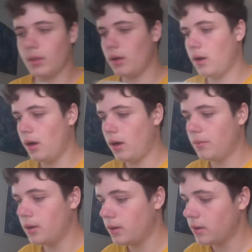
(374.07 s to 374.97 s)

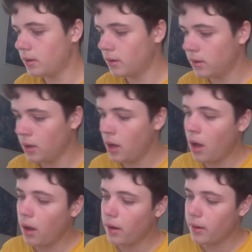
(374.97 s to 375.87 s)
And
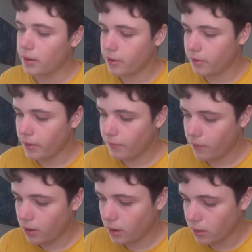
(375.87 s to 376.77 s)
so
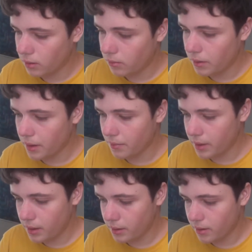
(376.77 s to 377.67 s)
therefore, what that
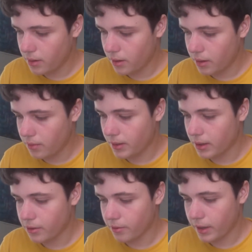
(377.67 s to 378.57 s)
means is
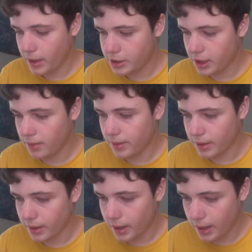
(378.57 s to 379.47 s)
because there's H elements
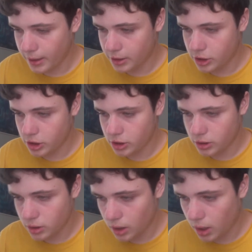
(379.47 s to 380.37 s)
in H,
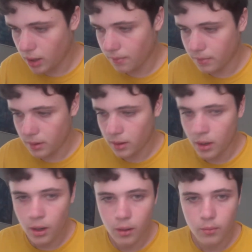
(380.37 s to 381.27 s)

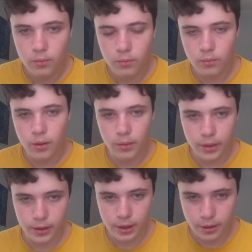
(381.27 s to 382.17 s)
what
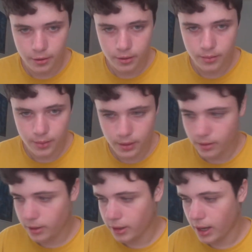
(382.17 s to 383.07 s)
that necessarily
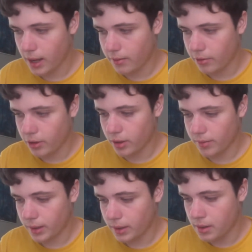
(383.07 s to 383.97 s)
means is that there's going to
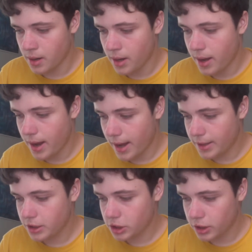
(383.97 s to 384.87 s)
be
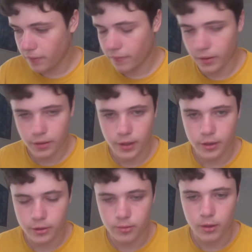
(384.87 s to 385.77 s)
H different
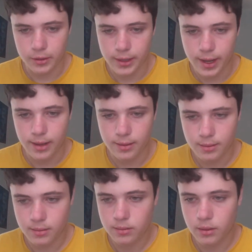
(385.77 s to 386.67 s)
things qual to K.
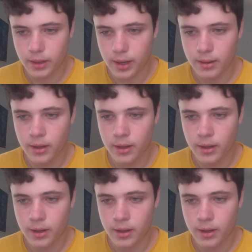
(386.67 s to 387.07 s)
Okay?